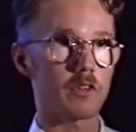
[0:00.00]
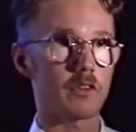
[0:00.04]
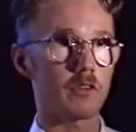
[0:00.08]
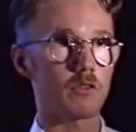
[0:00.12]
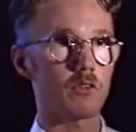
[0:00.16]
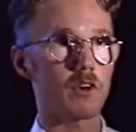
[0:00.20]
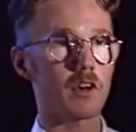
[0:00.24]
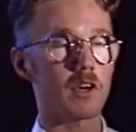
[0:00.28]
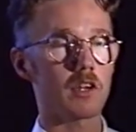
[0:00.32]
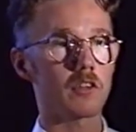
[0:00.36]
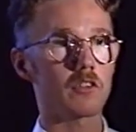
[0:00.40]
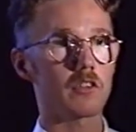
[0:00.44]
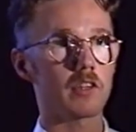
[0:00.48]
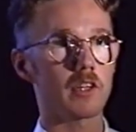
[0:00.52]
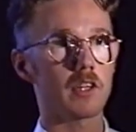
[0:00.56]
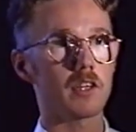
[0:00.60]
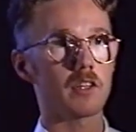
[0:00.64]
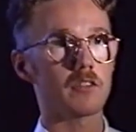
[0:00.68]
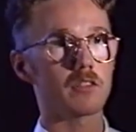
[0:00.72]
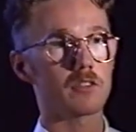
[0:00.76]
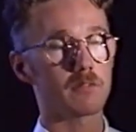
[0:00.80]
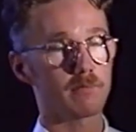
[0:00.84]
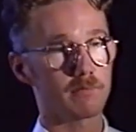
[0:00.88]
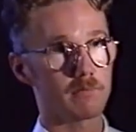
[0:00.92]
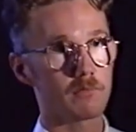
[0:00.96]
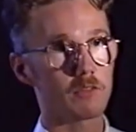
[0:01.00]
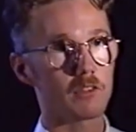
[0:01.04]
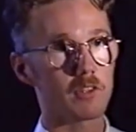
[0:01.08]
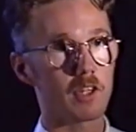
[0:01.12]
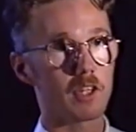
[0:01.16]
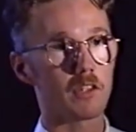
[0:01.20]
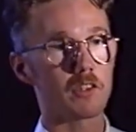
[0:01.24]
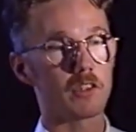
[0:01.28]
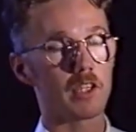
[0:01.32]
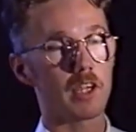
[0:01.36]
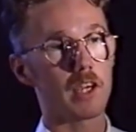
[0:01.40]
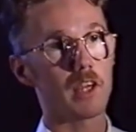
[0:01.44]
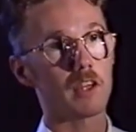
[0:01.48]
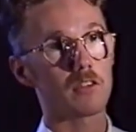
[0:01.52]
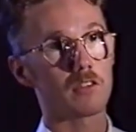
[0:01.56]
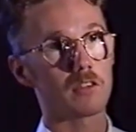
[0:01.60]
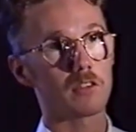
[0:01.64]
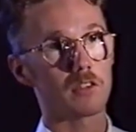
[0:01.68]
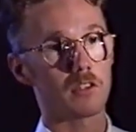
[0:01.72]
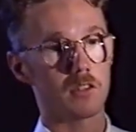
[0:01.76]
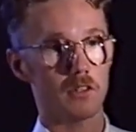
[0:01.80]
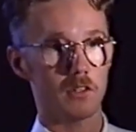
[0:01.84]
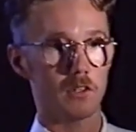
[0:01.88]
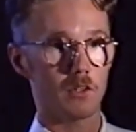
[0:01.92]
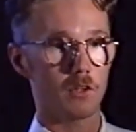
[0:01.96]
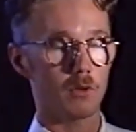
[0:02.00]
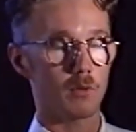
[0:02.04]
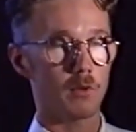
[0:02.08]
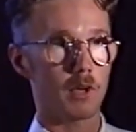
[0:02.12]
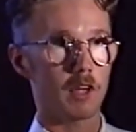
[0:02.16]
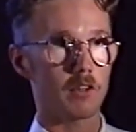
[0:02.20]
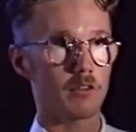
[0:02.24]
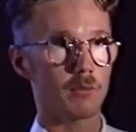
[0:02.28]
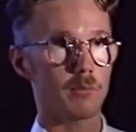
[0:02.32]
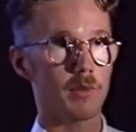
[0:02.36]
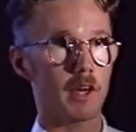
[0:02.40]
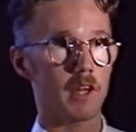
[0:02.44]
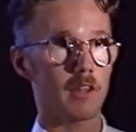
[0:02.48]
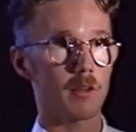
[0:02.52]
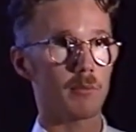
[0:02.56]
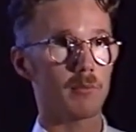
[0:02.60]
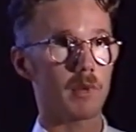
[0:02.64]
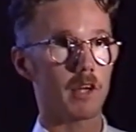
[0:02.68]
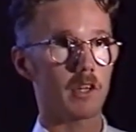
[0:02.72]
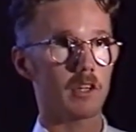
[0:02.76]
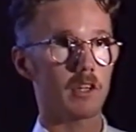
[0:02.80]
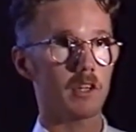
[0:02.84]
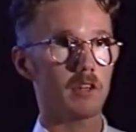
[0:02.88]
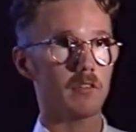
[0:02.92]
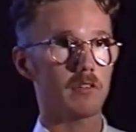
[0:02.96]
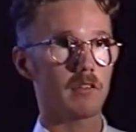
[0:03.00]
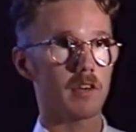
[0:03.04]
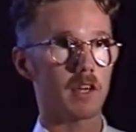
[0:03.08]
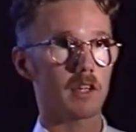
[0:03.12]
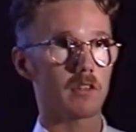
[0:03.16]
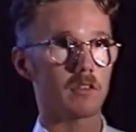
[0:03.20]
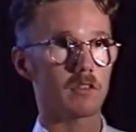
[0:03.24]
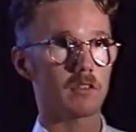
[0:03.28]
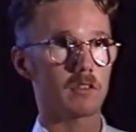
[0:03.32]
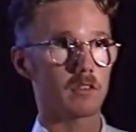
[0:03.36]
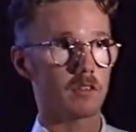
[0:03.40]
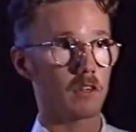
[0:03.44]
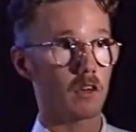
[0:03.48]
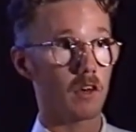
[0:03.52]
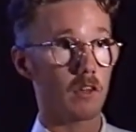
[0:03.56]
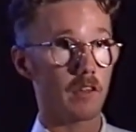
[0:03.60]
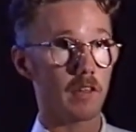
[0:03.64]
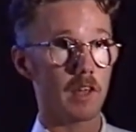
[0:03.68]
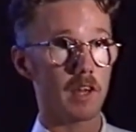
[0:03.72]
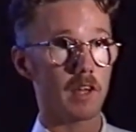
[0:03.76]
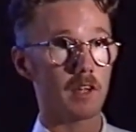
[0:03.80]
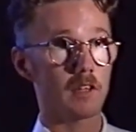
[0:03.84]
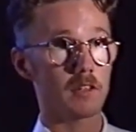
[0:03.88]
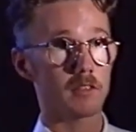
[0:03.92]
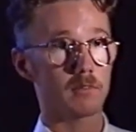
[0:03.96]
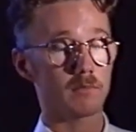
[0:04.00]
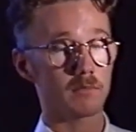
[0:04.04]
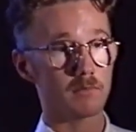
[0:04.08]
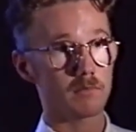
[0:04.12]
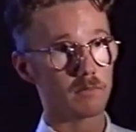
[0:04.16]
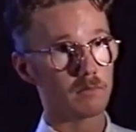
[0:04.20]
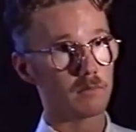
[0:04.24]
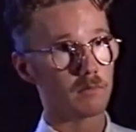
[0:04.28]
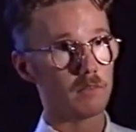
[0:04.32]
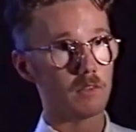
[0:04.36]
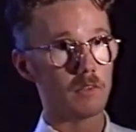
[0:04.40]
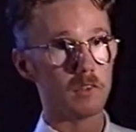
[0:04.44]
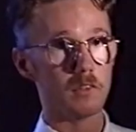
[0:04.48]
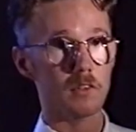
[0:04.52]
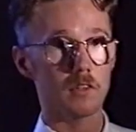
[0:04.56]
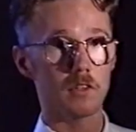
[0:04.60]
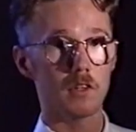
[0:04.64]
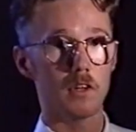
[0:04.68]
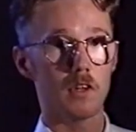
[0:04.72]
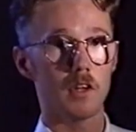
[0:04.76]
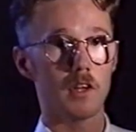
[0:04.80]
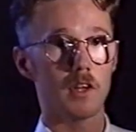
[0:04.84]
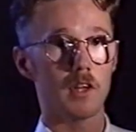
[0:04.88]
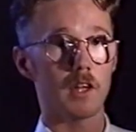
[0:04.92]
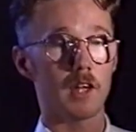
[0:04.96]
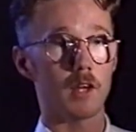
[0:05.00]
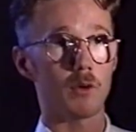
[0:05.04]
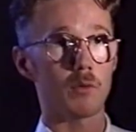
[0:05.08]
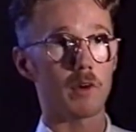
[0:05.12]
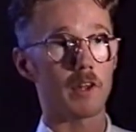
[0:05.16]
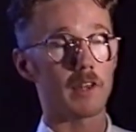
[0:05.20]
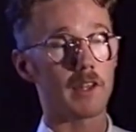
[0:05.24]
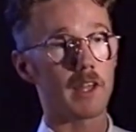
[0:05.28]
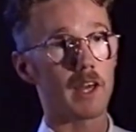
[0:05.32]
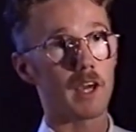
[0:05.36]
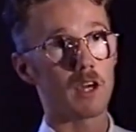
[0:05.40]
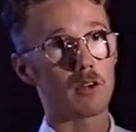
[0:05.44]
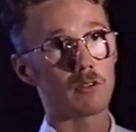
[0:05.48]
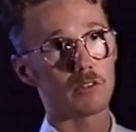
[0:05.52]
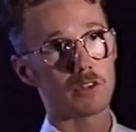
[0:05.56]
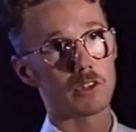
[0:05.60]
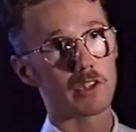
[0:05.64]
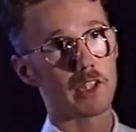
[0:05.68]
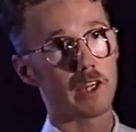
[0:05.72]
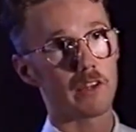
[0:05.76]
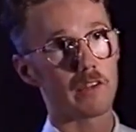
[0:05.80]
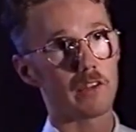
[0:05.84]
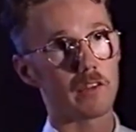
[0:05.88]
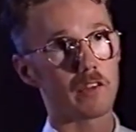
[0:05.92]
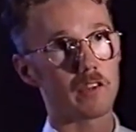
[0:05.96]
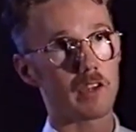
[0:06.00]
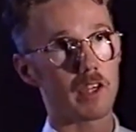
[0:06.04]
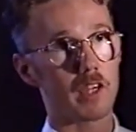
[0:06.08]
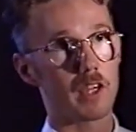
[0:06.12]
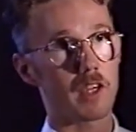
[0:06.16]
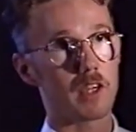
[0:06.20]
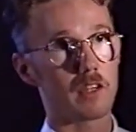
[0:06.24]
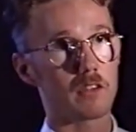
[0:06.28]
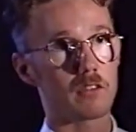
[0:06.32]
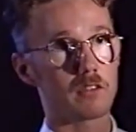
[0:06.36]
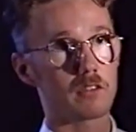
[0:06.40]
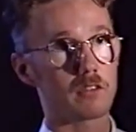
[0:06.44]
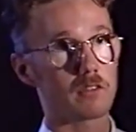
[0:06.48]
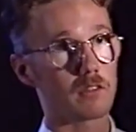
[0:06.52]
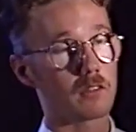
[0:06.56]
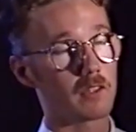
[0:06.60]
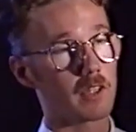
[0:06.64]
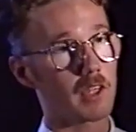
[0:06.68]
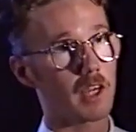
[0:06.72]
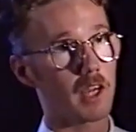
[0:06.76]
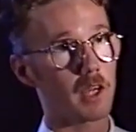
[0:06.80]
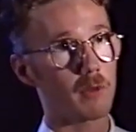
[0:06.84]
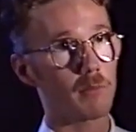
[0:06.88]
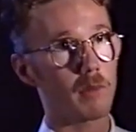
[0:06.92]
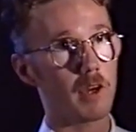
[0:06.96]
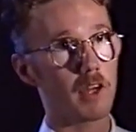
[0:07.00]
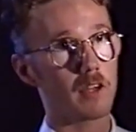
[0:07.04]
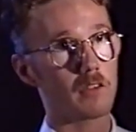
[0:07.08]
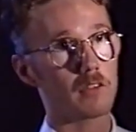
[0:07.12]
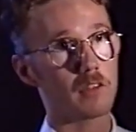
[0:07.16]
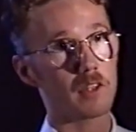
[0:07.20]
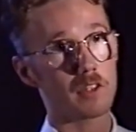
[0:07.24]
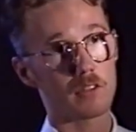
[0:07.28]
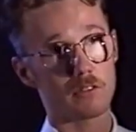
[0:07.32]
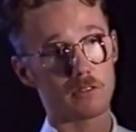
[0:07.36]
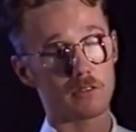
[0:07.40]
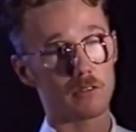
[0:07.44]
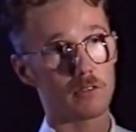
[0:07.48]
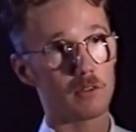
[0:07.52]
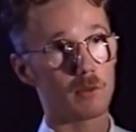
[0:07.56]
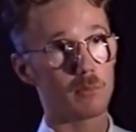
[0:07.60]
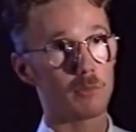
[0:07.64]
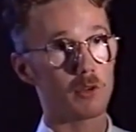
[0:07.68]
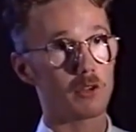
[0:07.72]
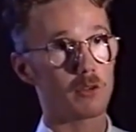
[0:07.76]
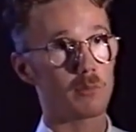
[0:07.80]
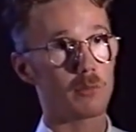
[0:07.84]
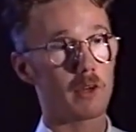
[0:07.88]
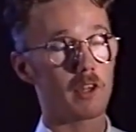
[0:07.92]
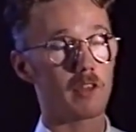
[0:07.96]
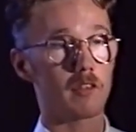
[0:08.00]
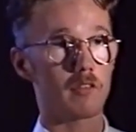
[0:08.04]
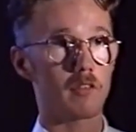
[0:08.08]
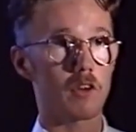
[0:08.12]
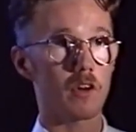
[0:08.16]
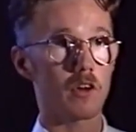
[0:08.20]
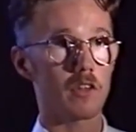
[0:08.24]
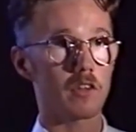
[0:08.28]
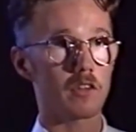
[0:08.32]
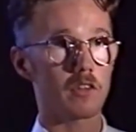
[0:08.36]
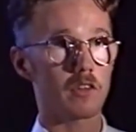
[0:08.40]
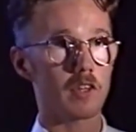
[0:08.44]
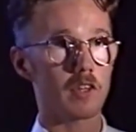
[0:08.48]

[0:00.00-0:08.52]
in the right seats, says yes. We asked about the Man U fans, are they? He went down, checked the tickets, came back, says they must be, they've got the